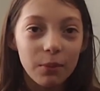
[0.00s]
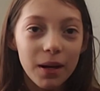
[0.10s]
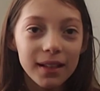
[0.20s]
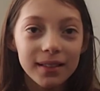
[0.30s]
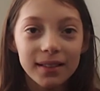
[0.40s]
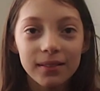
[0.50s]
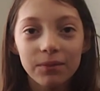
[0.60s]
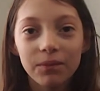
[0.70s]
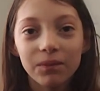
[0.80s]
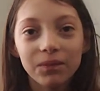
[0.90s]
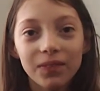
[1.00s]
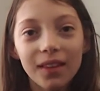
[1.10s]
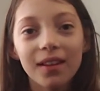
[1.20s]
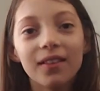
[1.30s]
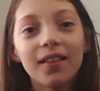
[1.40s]
us.
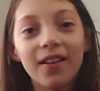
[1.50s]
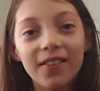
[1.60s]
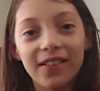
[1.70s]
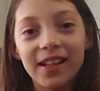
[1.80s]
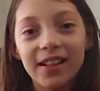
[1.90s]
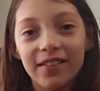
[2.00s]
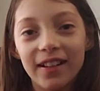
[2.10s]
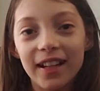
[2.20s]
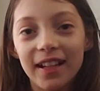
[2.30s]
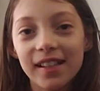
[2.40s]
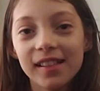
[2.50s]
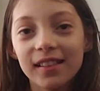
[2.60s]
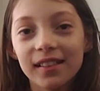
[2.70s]
So here it is.